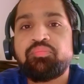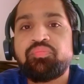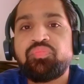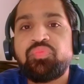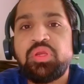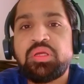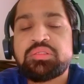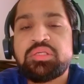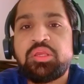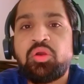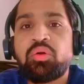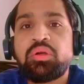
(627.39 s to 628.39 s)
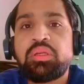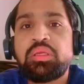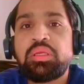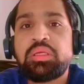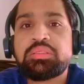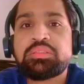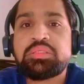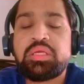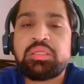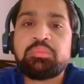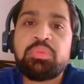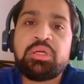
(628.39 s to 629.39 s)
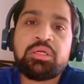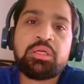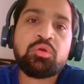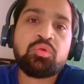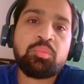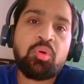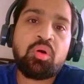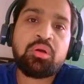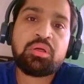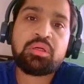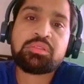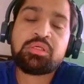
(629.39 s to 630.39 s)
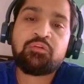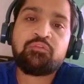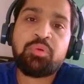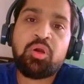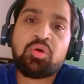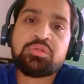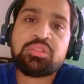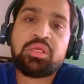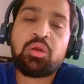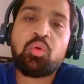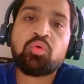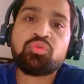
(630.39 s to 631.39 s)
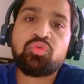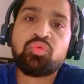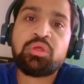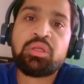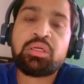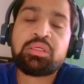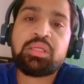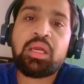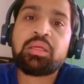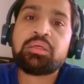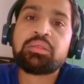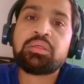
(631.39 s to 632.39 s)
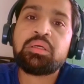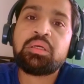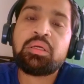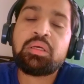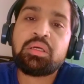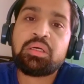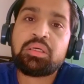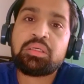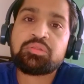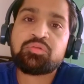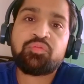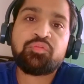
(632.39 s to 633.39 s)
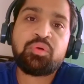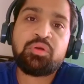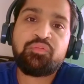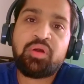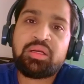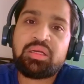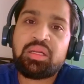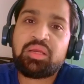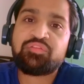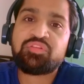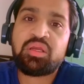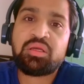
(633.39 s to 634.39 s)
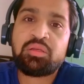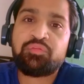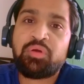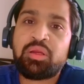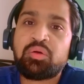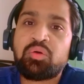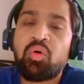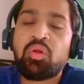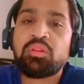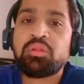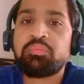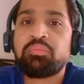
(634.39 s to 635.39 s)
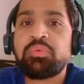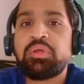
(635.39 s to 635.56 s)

their security is inbuilt into the product itself, because they go through their entire software defined life cycle, if I could call them,